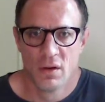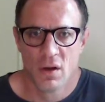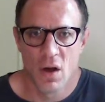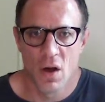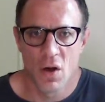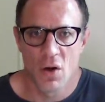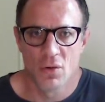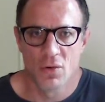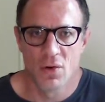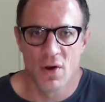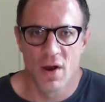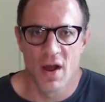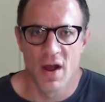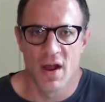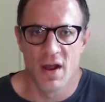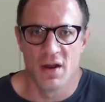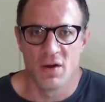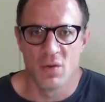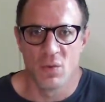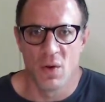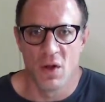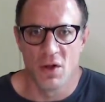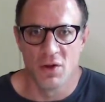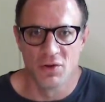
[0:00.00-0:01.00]

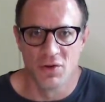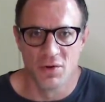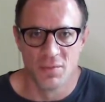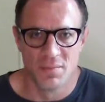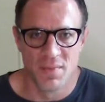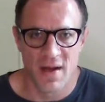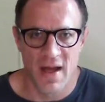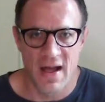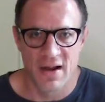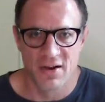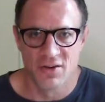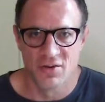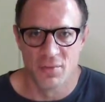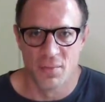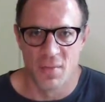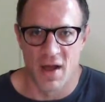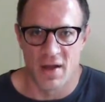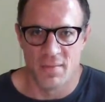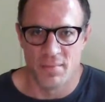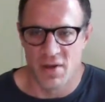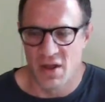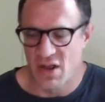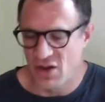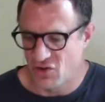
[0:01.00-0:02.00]
Alright, welcome back to
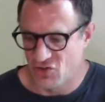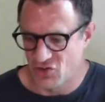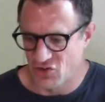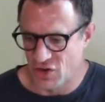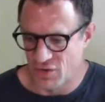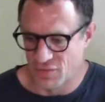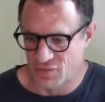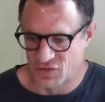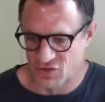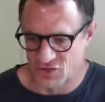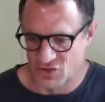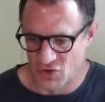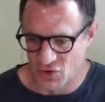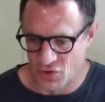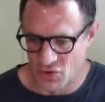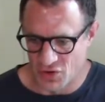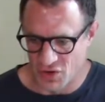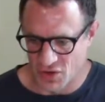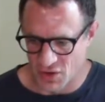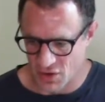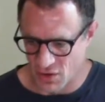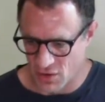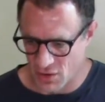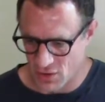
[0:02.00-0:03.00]
my makeshift
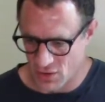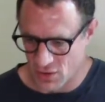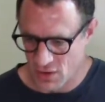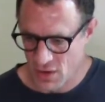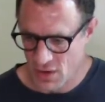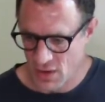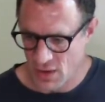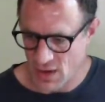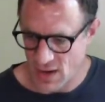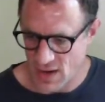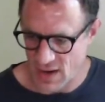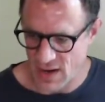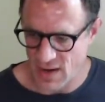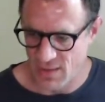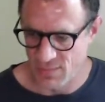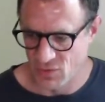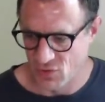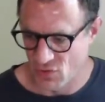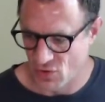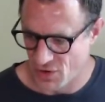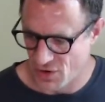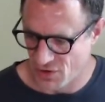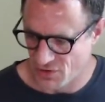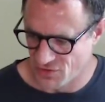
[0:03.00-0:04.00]
studio.
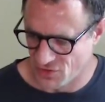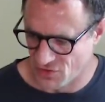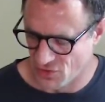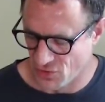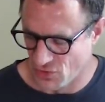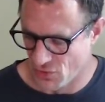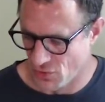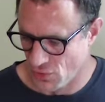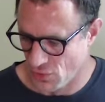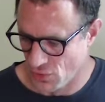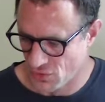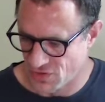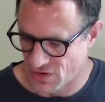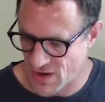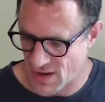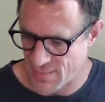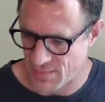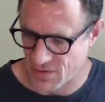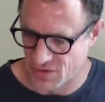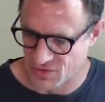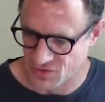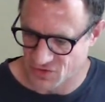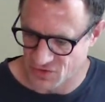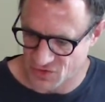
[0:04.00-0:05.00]
I'm going to
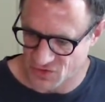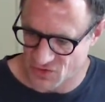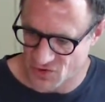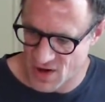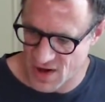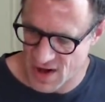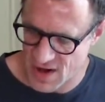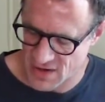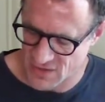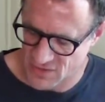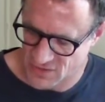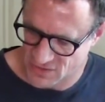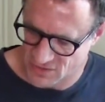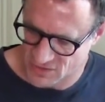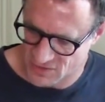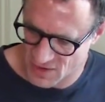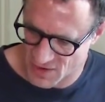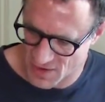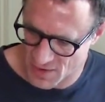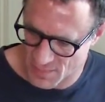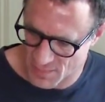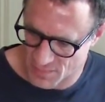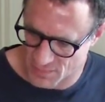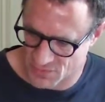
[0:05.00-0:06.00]
demonstrate
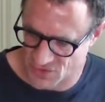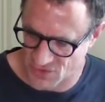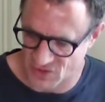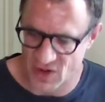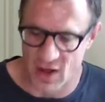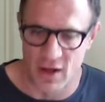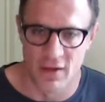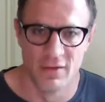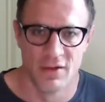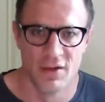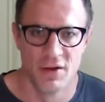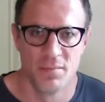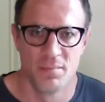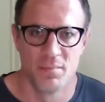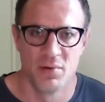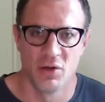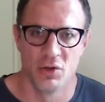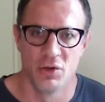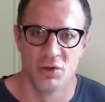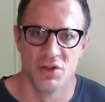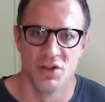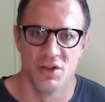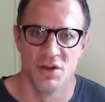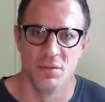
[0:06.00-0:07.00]
some solid
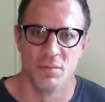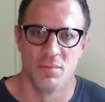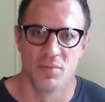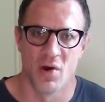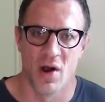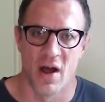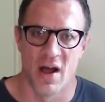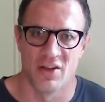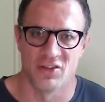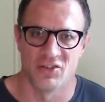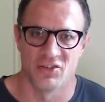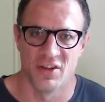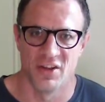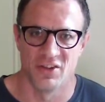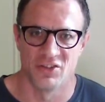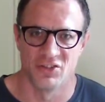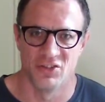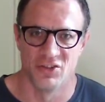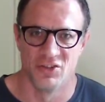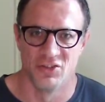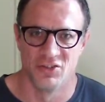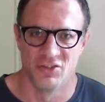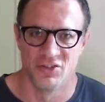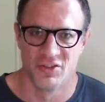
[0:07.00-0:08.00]
building
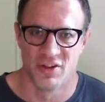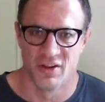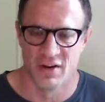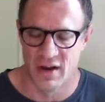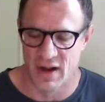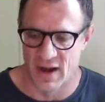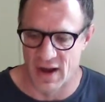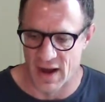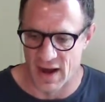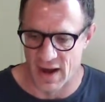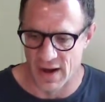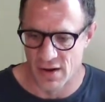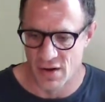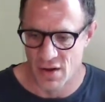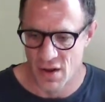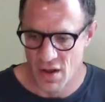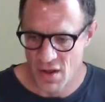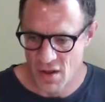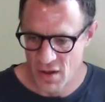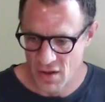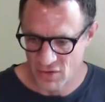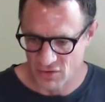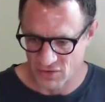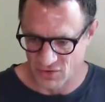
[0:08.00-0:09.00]
processes today.
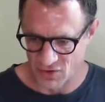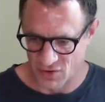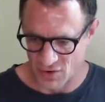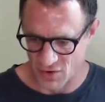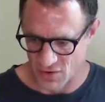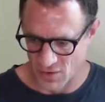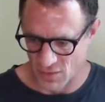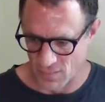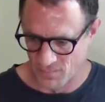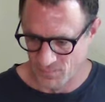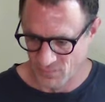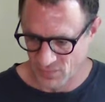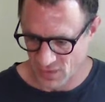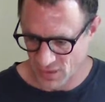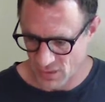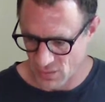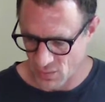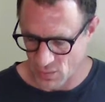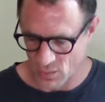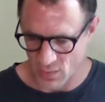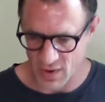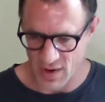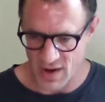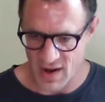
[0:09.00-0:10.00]
So
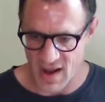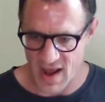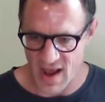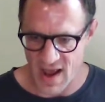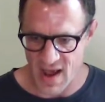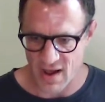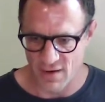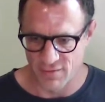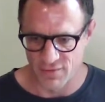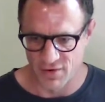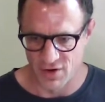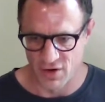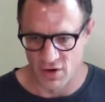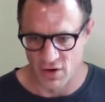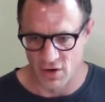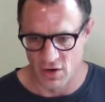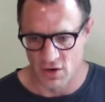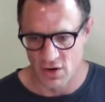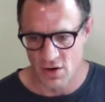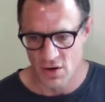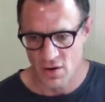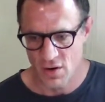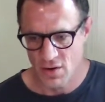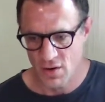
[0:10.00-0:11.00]
what I have
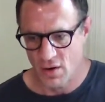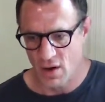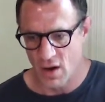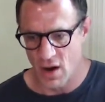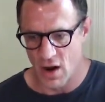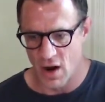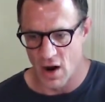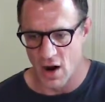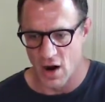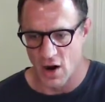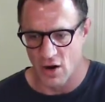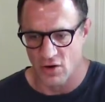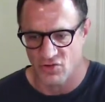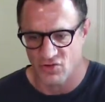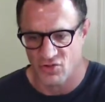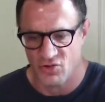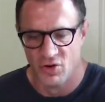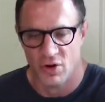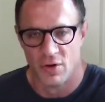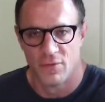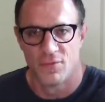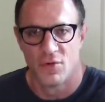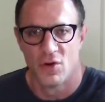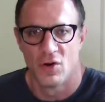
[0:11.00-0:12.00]
here are
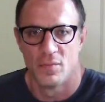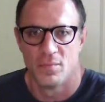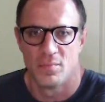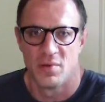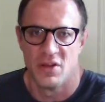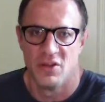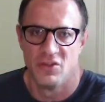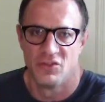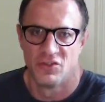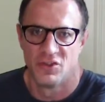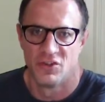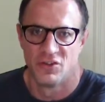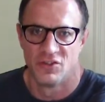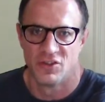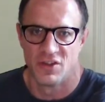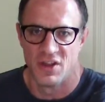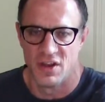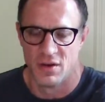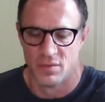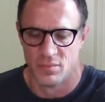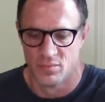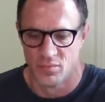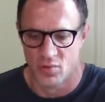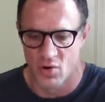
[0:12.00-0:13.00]
two different pieces
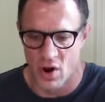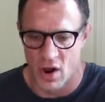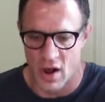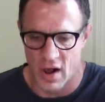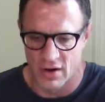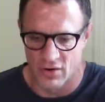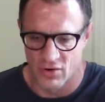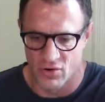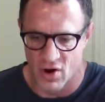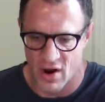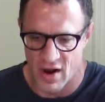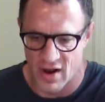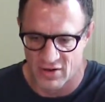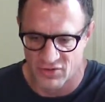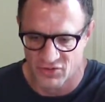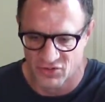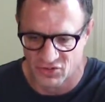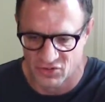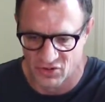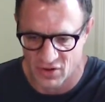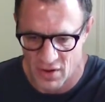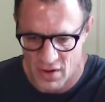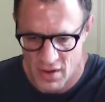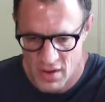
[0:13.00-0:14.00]
in
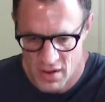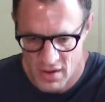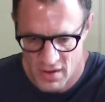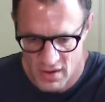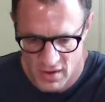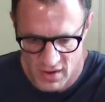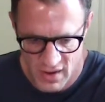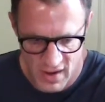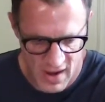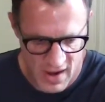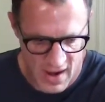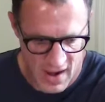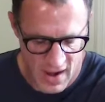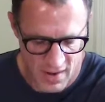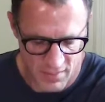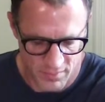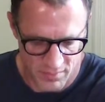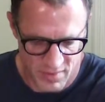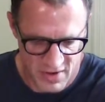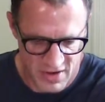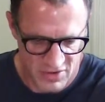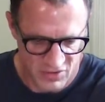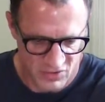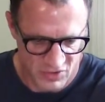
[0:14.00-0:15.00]
progress,
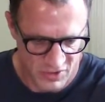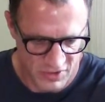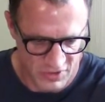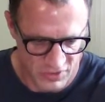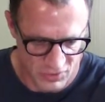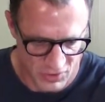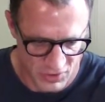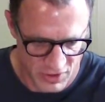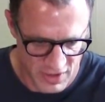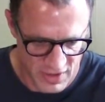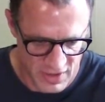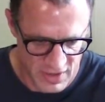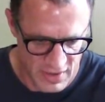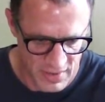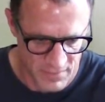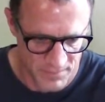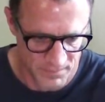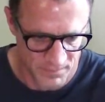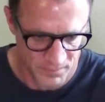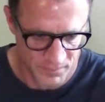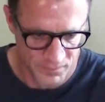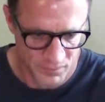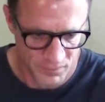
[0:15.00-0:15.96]
and basically